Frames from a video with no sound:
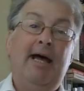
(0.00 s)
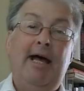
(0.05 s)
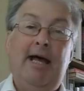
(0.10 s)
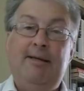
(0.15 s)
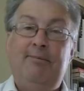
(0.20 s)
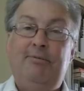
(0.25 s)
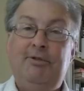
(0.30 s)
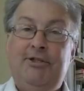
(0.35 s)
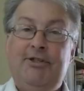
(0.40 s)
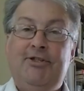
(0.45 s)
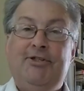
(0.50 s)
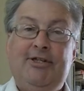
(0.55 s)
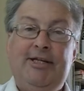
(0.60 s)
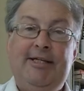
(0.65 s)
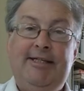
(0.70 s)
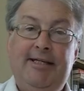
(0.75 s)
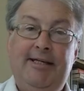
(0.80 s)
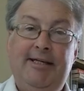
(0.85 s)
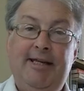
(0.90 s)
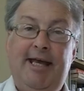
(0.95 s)
able to
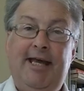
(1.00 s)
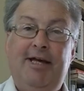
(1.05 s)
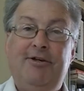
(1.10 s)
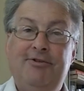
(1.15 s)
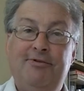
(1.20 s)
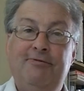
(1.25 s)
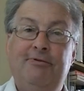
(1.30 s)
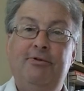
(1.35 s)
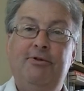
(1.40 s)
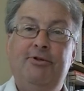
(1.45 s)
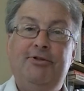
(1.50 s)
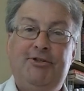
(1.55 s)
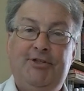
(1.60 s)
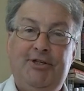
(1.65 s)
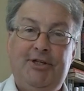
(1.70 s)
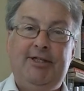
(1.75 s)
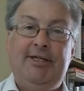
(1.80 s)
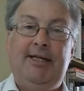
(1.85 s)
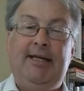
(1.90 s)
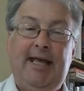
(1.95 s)
sit in the House of Lords
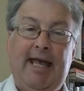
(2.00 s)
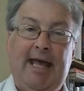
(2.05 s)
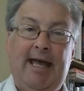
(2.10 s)
sitting